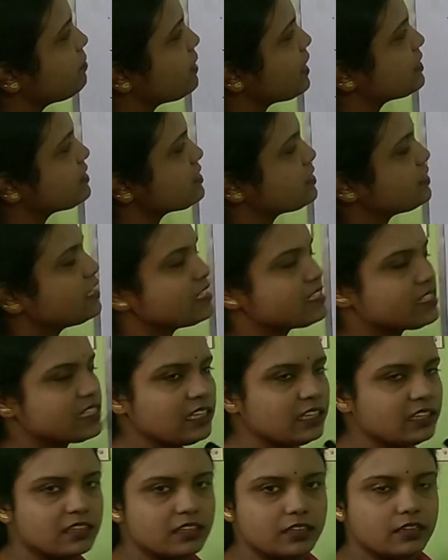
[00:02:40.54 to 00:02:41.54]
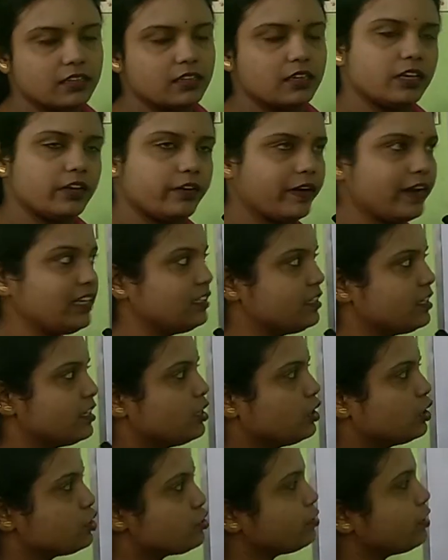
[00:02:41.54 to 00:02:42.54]
plus DC, right?
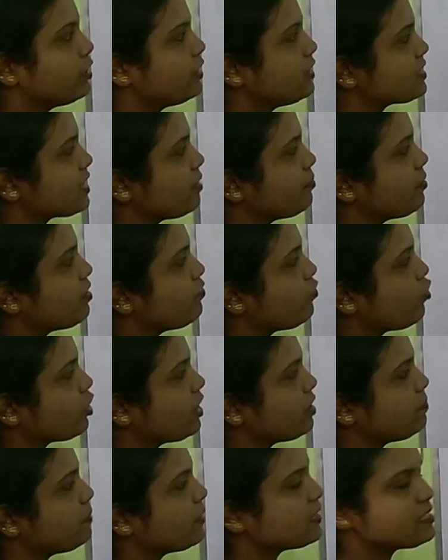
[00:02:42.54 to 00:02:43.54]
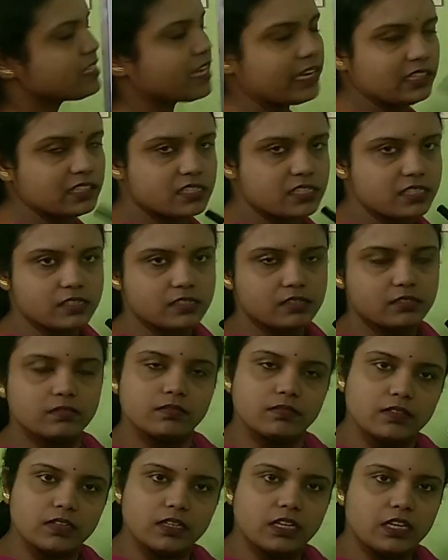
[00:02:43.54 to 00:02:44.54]
So it is coming 40 plus X,
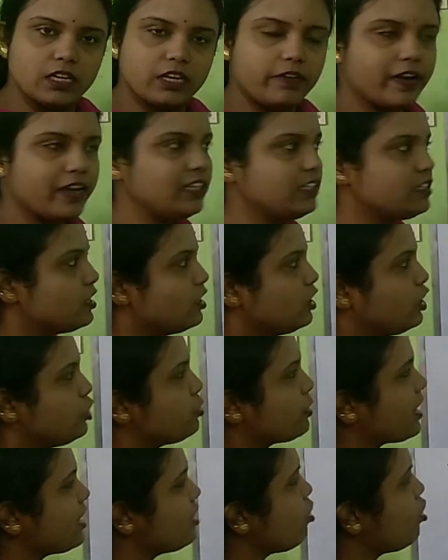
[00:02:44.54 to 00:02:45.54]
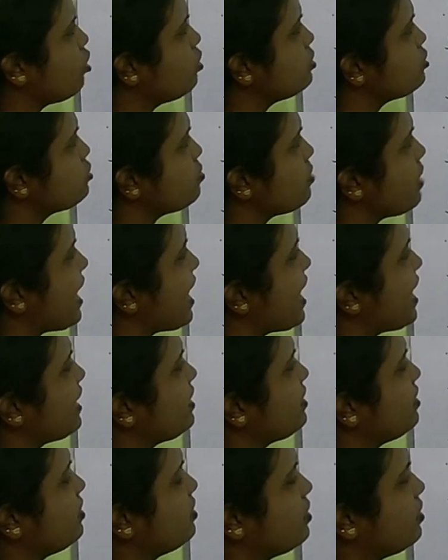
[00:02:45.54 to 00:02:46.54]
right? You can also
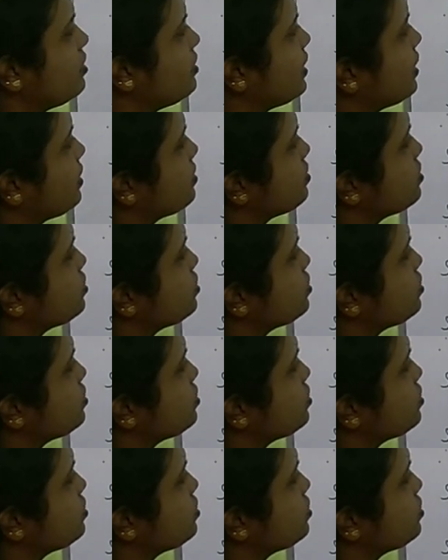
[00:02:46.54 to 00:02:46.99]
add here, that